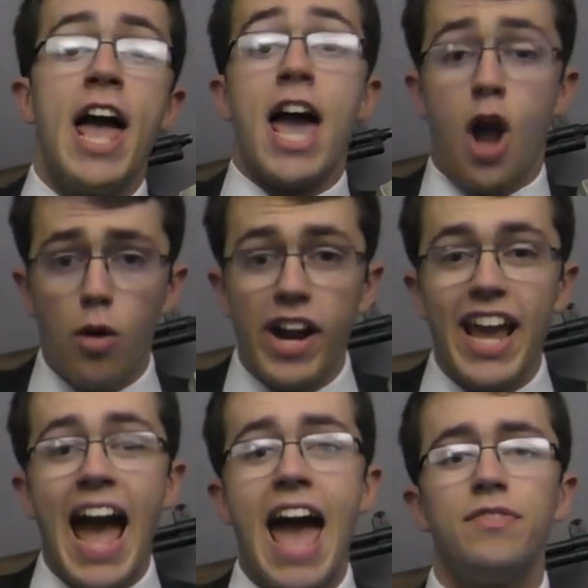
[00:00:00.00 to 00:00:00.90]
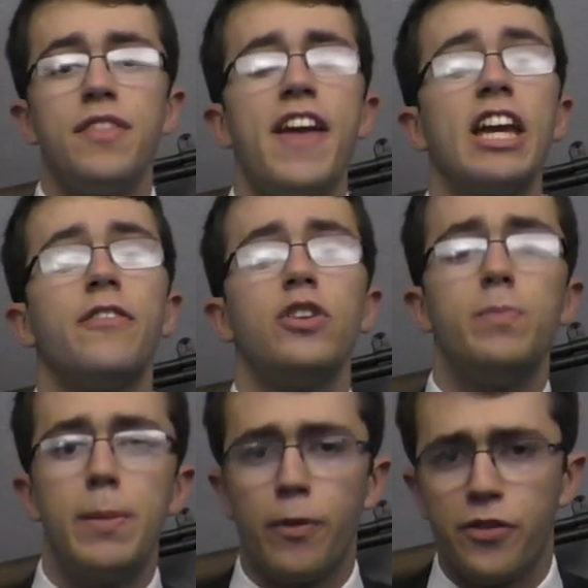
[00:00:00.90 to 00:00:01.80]
And already I have to thank a few
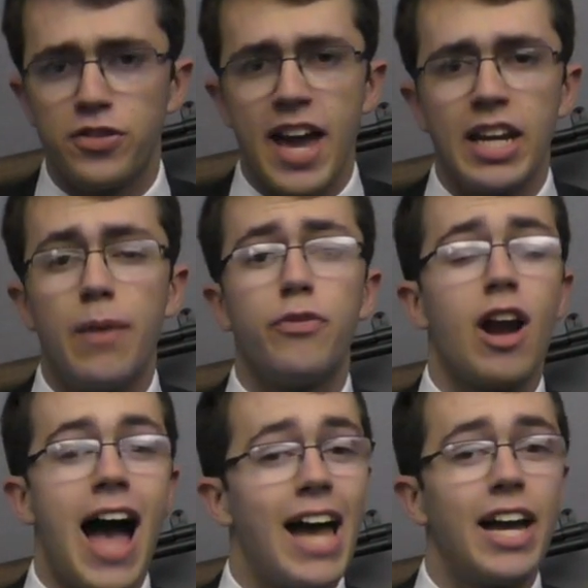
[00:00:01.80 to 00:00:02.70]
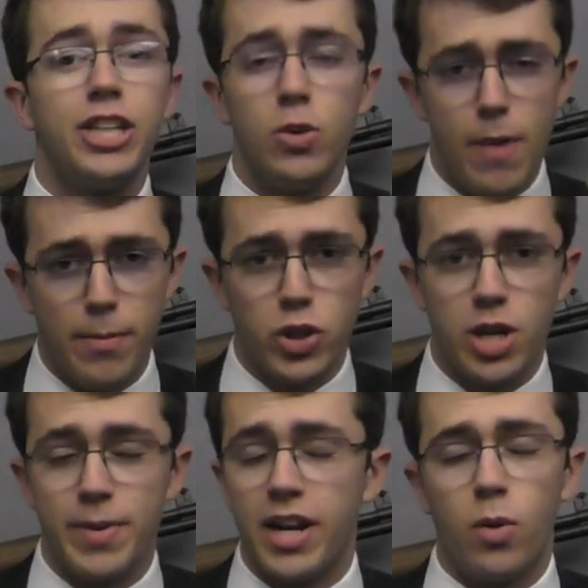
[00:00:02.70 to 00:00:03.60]
people for signing up for a high I Q
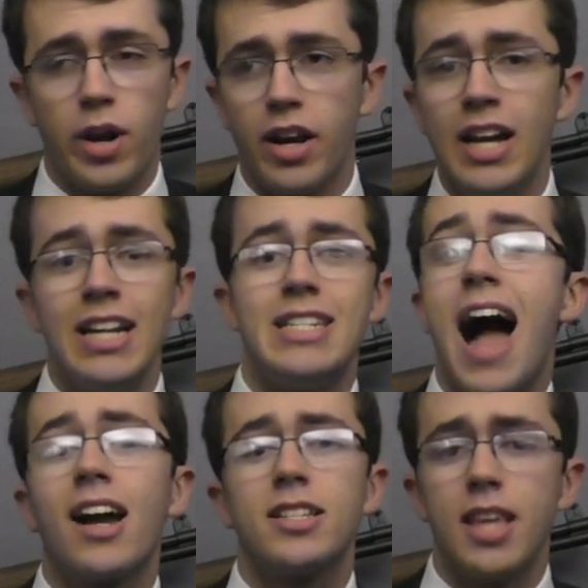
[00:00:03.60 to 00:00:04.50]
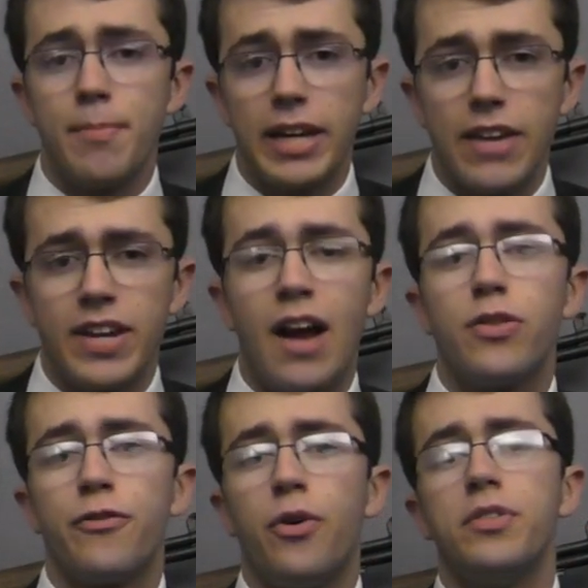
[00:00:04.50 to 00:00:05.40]
membership, and I don't want to dox them by giving out
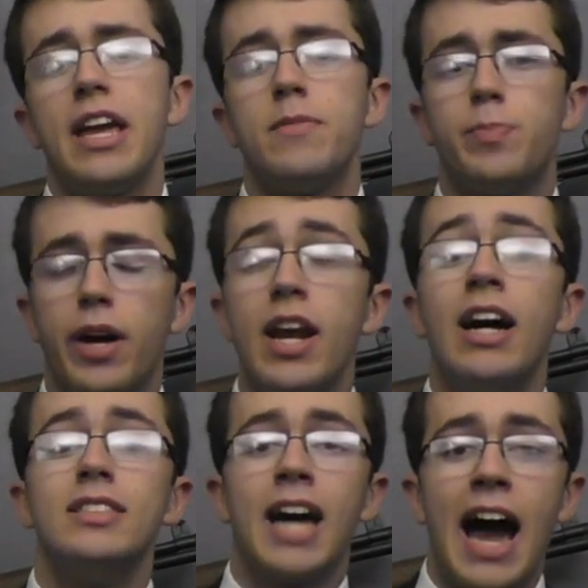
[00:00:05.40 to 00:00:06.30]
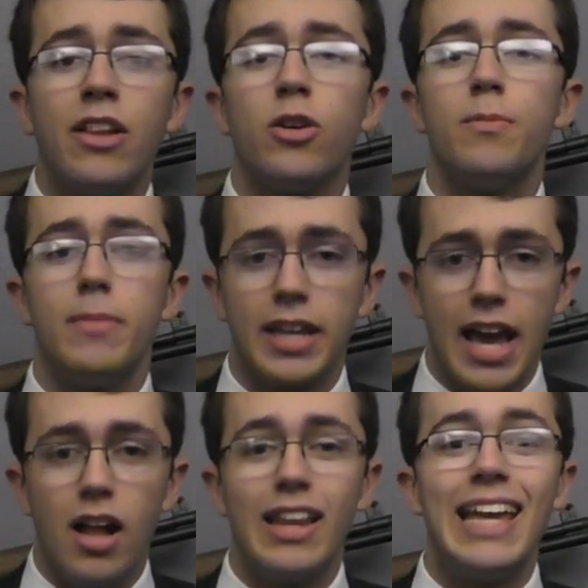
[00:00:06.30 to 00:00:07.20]
their full names, but Tyler,
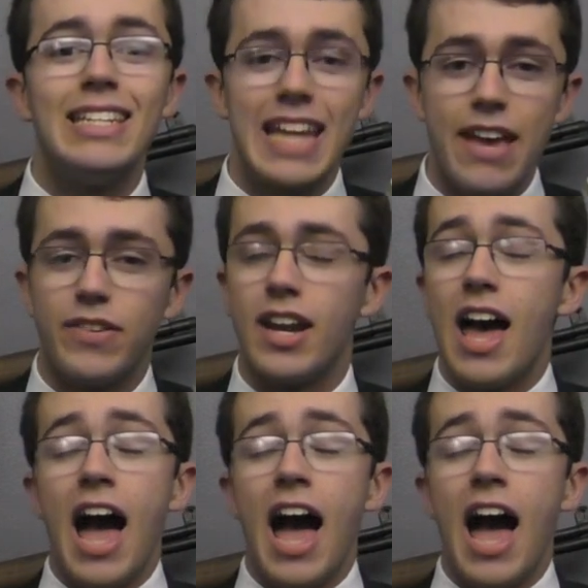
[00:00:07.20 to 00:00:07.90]
Miguel, and David.